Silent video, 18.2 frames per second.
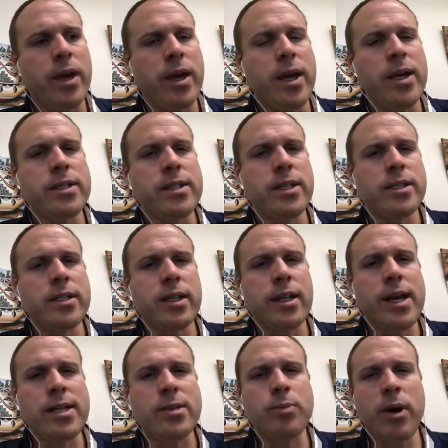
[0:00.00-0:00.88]
is it's the
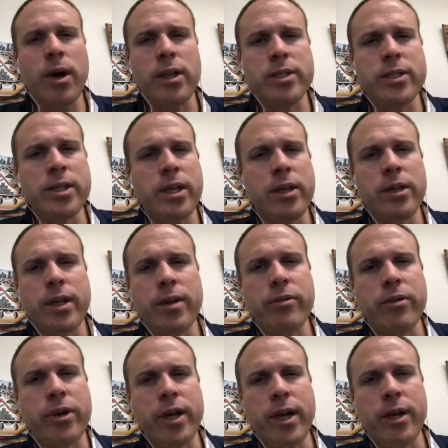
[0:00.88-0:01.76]
last policy you'll
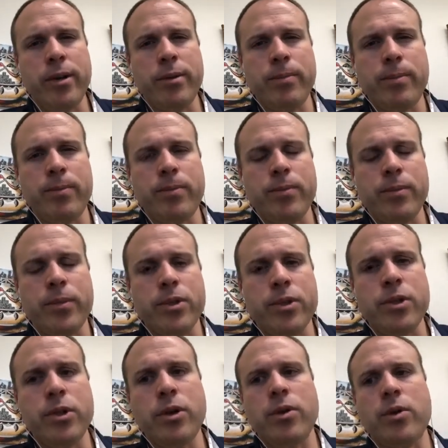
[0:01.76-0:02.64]
ever need.
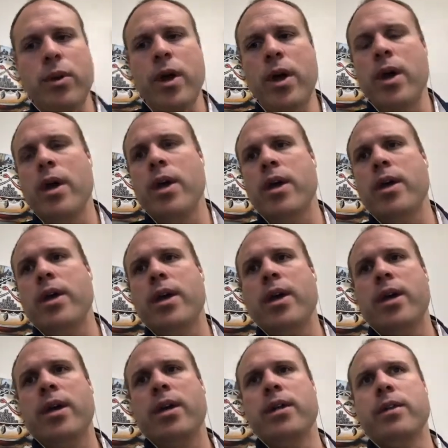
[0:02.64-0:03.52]
So
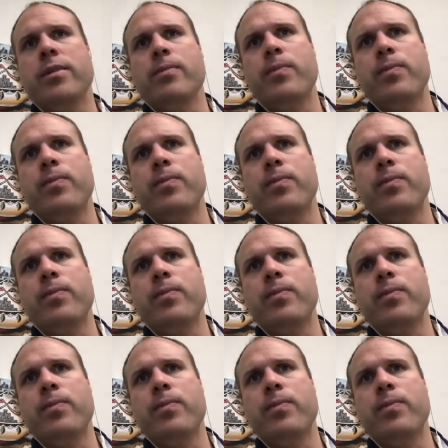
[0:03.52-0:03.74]
it